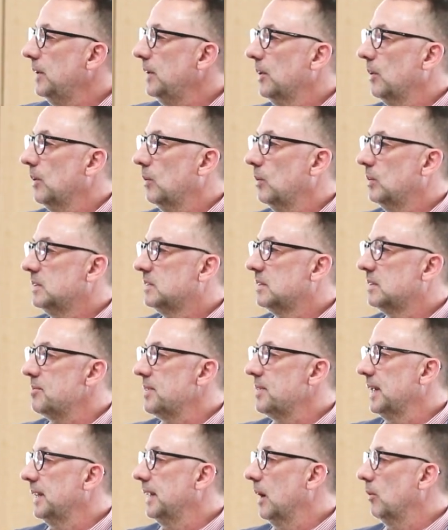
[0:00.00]
you know,
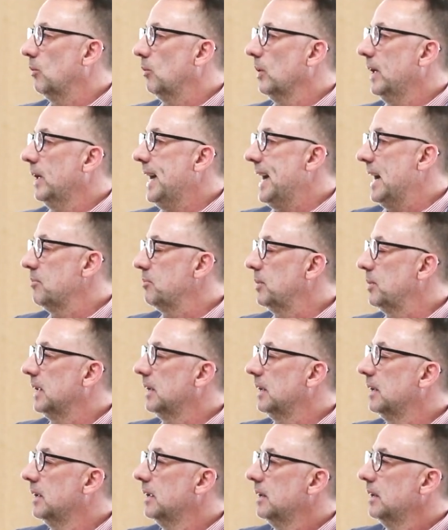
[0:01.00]
something that will
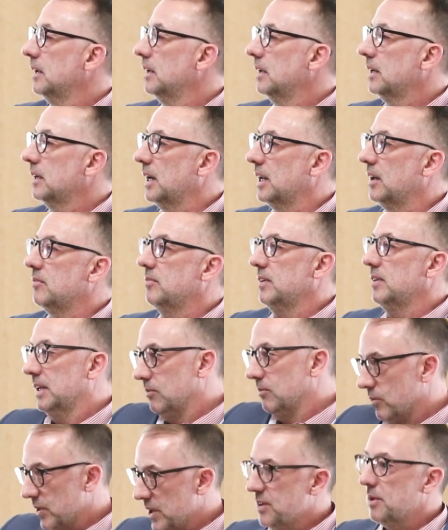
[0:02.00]
happen kind of
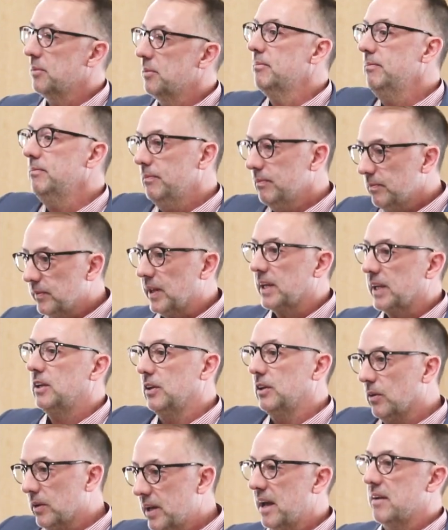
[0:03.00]
in rhythm.
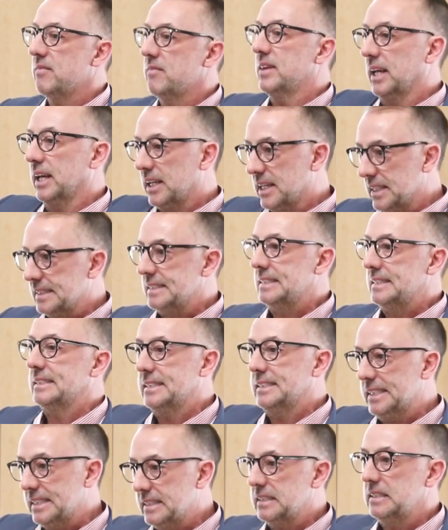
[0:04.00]
Like you don't have that
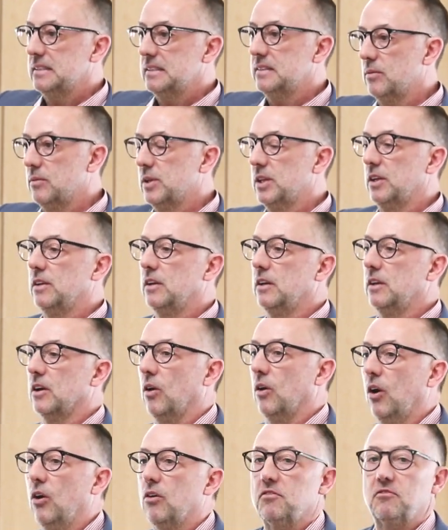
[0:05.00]
consistency with it. You
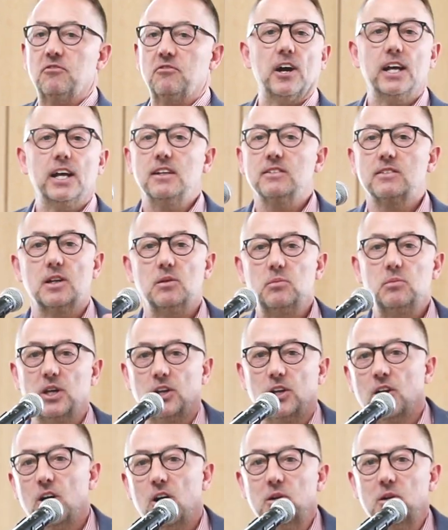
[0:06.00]
can go, oh, Friday is going to be a